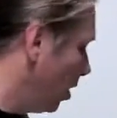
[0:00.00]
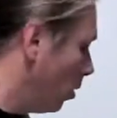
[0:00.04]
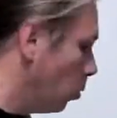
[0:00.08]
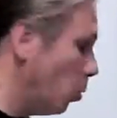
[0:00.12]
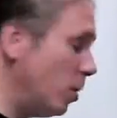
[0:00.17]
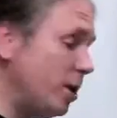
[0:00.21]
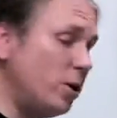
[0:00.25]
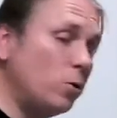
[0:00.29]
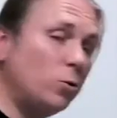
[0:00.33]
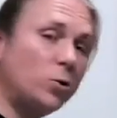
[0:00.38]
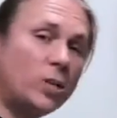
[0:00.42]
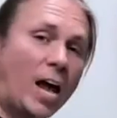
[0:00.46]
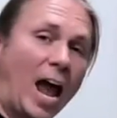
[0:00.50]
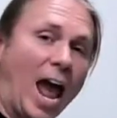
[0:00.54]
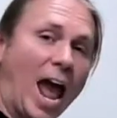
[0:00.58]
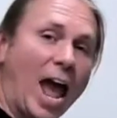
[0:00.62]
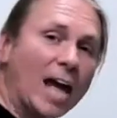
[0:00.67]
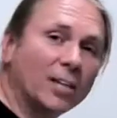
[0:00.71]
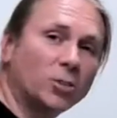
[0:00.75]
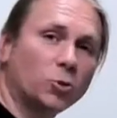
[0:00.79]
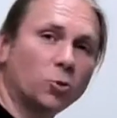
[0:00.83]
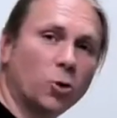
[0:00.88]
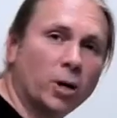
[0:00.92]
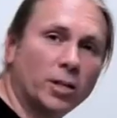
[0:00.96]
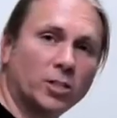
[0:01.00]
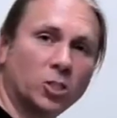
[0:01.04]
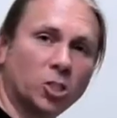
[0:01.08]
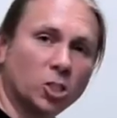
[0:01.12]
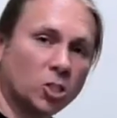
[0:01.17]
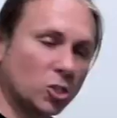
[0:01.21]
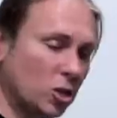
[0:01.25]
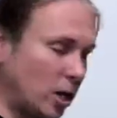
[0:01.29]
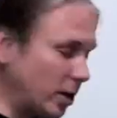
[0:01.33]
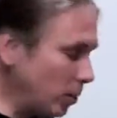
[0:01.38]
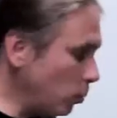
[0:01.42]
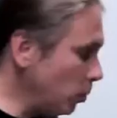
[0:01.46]
We use hatchite
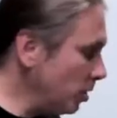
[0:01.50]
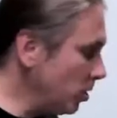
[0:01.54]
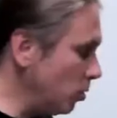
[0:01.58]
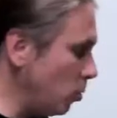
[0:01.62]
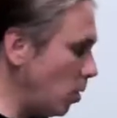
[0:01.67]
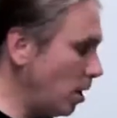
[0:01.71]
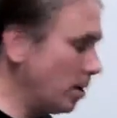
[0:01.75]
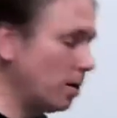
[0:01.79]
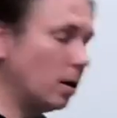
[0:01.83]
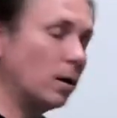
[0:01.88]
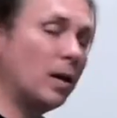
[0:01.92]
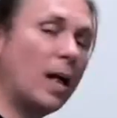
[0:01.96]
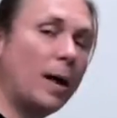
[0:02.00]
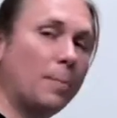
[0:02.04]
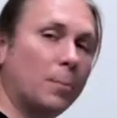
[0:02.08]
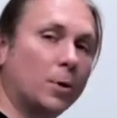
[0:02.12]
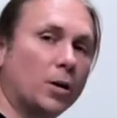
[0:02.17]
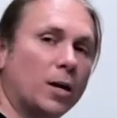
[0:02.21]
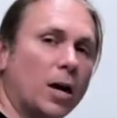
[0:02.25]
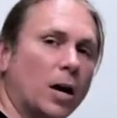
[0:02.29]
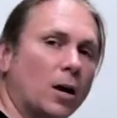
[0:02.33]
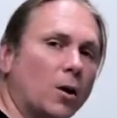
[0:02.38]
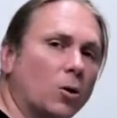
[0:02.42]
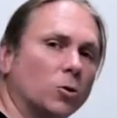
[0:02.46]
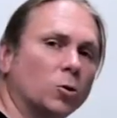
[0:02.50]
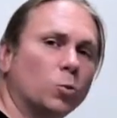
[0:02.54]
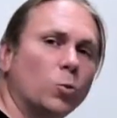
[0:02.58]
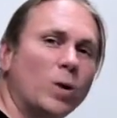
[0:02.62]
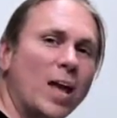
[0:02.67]
just like we do on the leopard geckos.